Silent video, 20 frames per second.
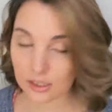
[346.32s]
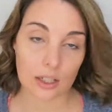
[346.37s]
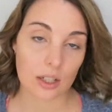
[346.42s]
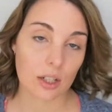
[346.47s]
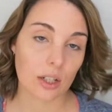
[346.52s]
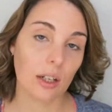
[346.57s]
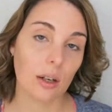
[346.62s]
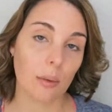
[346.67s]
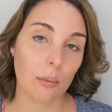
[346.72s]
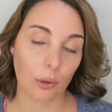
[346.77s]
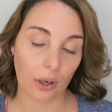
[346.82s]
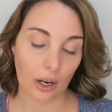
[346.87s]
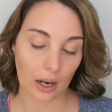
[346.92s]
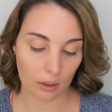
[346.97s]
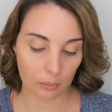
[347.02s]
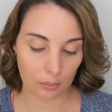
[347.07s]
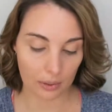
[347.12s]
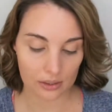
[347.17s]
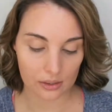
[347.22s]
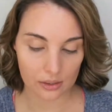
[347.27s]
actually a
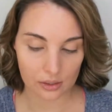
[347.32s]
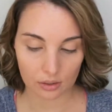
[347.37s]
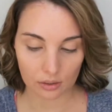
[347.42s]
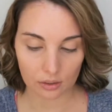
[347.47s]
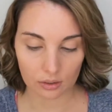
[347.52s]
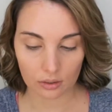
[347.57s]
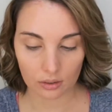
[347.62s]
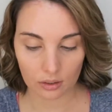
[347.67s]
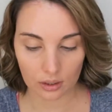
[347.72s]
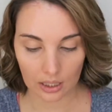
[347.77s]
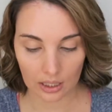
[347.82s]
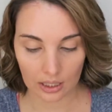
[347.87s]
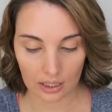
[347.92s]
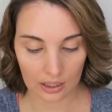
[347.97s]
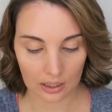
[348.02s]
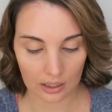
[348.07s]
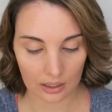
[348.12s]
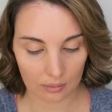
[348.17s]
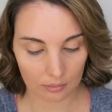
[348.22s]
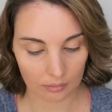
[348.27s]
brow pencil
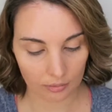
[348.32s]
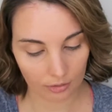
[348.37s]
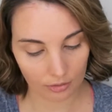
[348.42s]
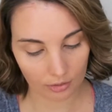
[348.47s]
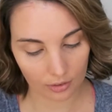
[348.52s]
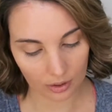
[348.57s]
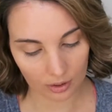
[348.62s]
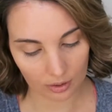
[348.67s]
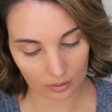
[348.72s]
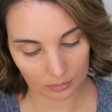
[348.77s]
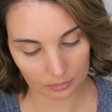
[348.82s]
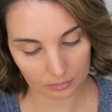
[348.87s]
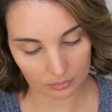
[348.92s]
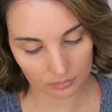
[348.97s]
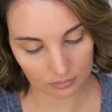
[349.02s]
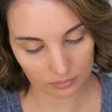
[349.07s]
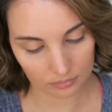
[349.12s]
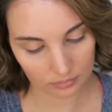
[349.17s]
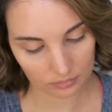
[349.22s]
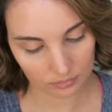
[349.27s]
from